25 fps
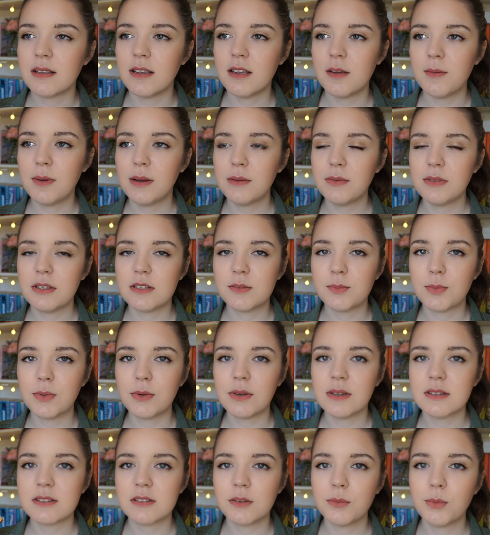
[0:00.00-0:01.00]
thing about this
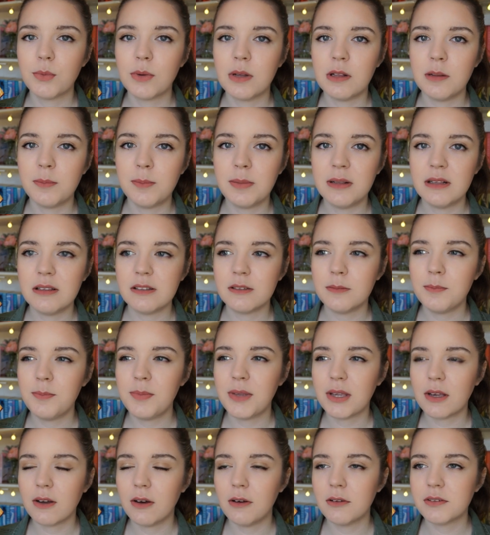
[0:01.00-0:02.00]
book is the world building,
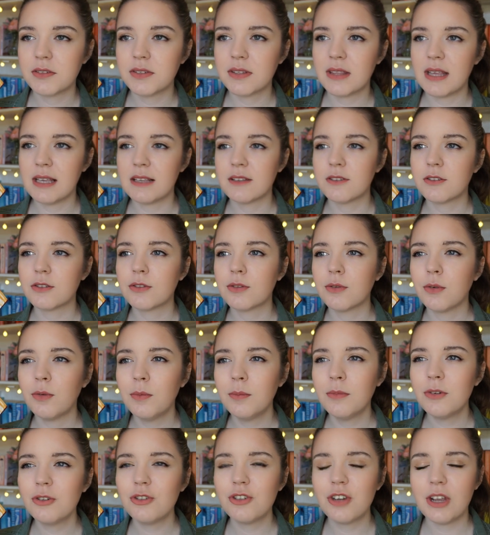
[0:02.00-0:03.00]
because there's so
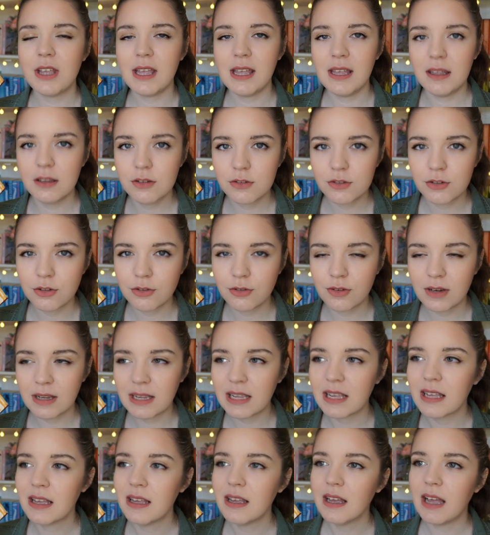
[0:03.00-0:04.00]
much
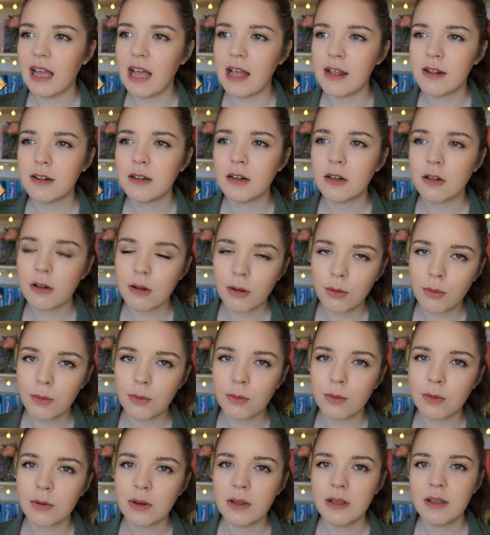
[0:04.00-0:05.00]
history and
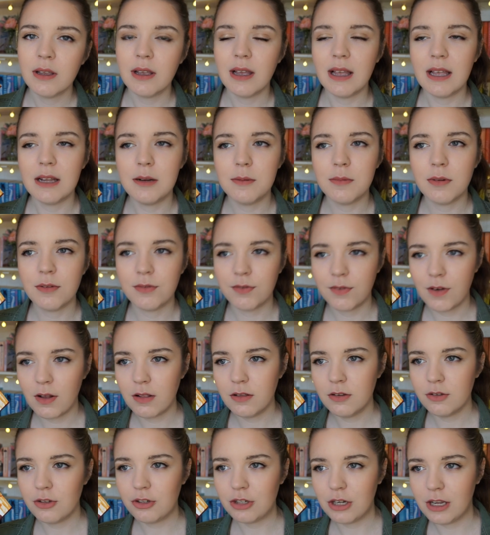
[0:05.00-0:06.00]
lore and
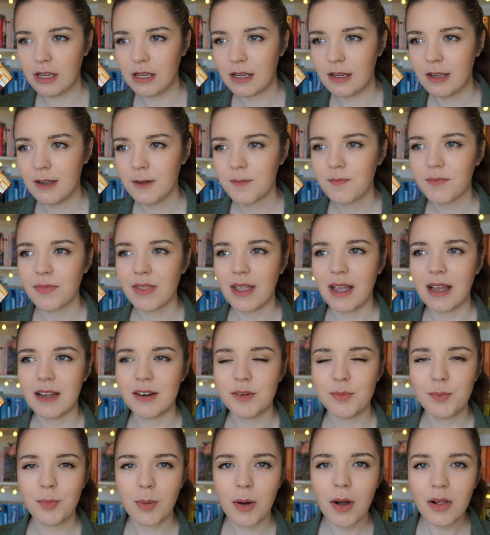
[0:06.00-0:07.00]
mythology
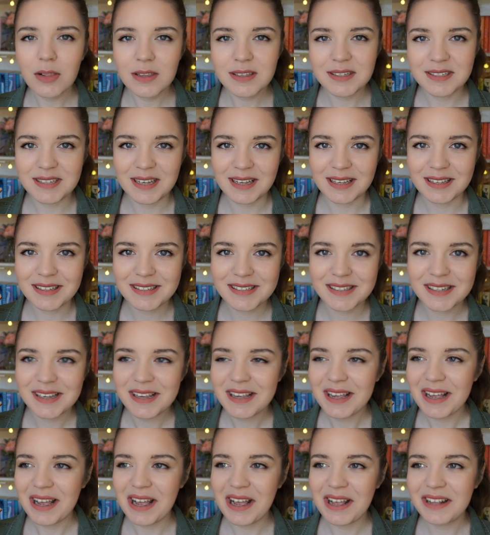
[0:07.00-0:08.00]
and politics
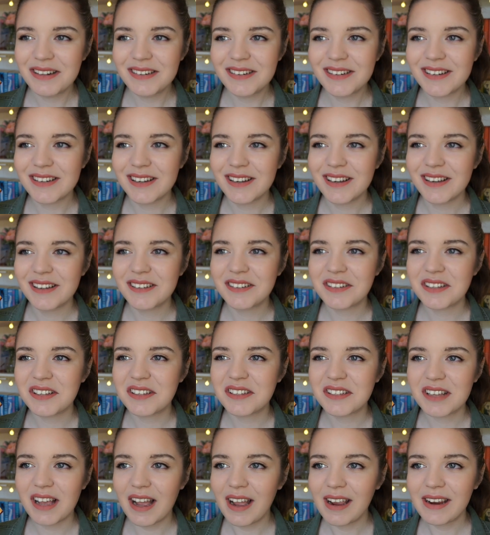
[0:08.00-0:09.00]
and
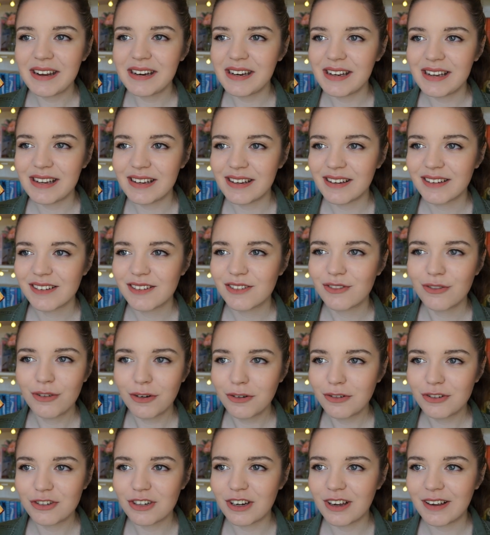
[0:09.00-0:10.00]
society
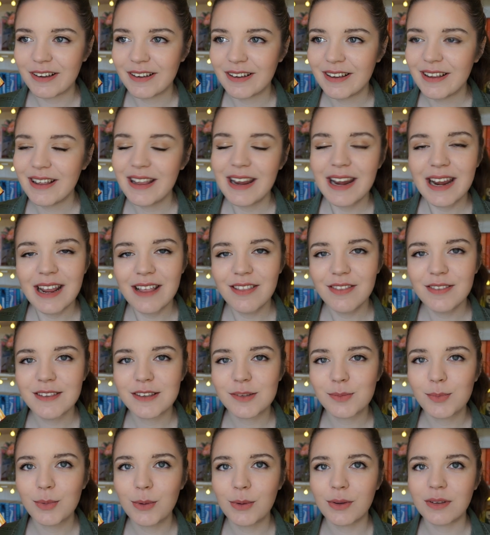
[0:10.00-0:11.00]
structure in
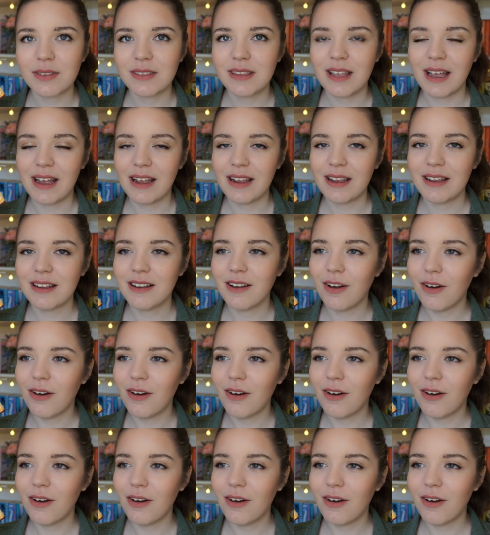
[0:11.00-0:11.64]
this book that